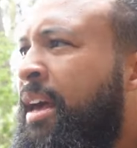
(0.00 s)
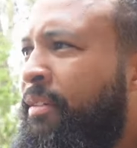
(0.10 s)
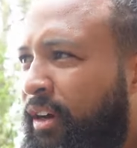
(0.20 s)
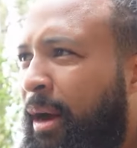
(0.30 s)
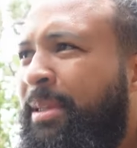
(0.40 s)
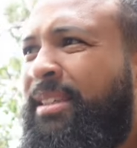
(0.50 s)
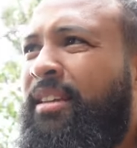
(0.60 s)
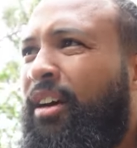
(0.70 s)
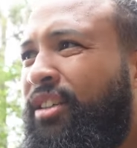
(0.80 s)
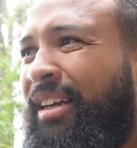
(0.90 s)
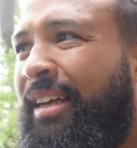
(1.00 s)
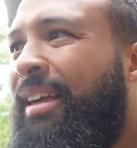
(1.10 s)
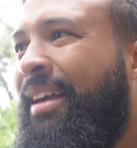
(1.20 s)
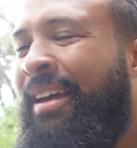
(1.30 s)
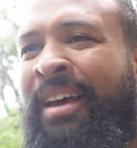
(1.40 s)
If you're coming to Darjeeling,
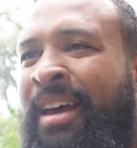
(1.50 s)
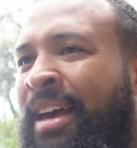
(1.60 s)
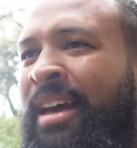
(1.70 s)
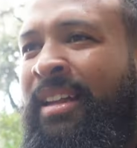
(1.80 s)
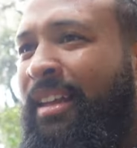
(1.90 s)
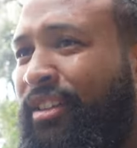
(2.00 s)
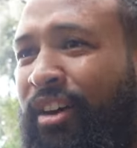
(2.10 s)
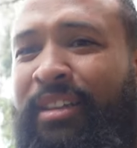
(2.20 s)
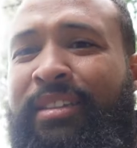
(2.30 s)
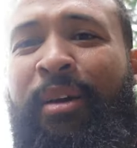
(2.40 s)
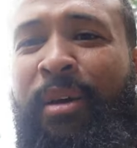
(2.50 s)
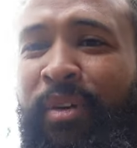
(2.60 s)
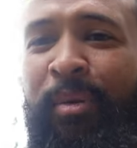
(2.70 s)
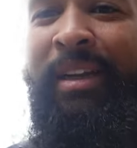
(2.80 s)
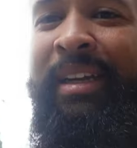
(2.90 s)
these guys know
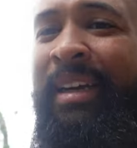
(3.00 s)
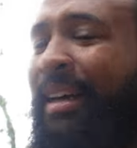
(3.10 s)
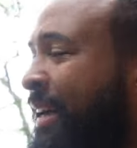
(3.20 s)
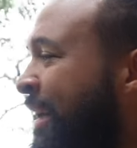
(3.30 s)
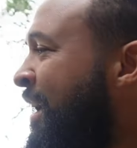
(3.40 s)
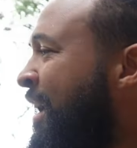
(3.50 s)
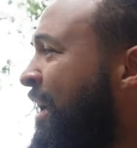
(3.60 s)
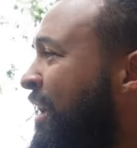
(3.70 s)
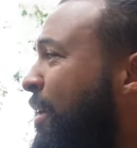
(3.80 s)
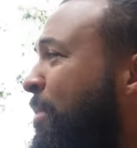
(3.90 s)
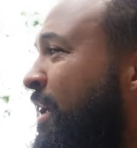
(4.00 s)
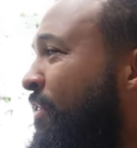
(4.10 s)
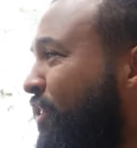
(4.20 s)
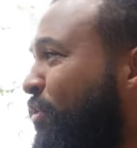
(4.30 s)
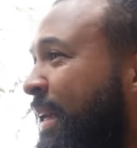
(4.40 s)
everyone. They've been here
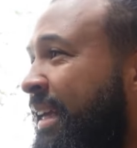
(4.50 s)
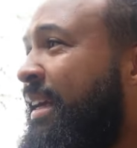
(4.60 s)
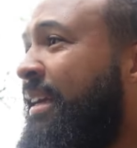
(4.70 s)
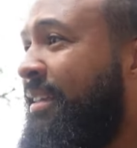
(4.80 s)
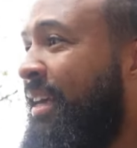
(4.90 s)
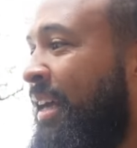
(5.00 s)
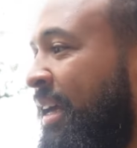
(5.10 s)
for 20 years